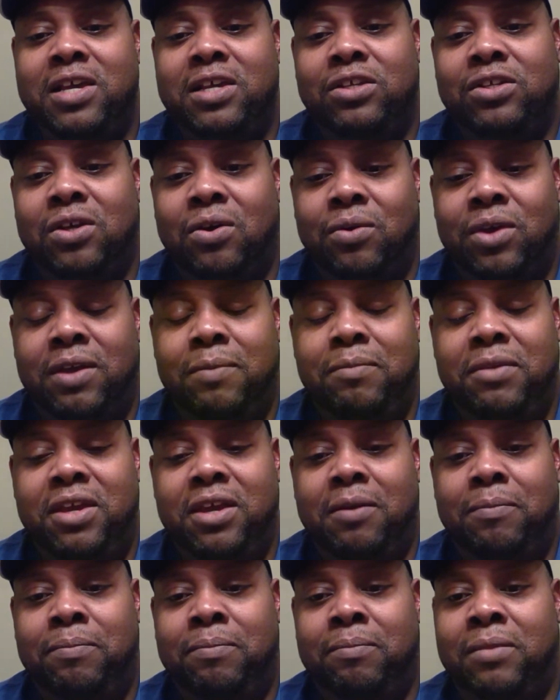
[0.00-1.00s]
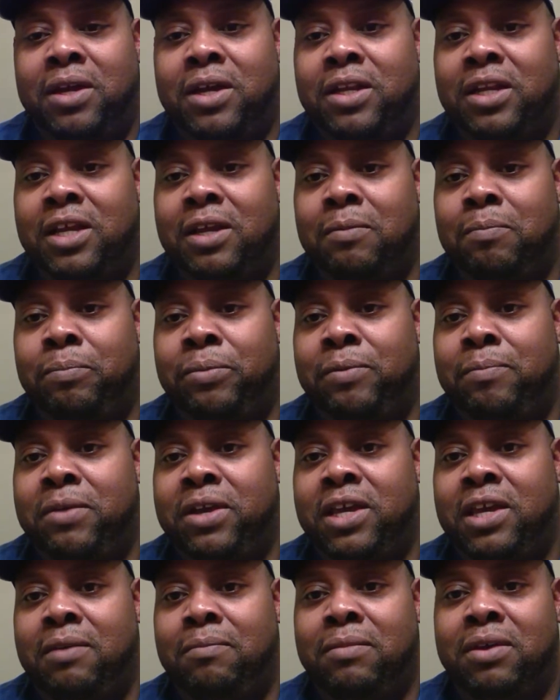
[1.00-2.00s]
So hit me up. I did put
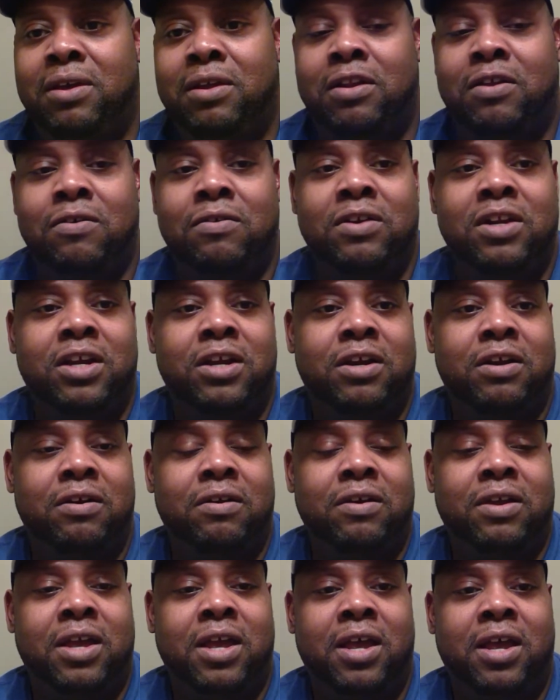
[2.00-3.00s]
my email on there.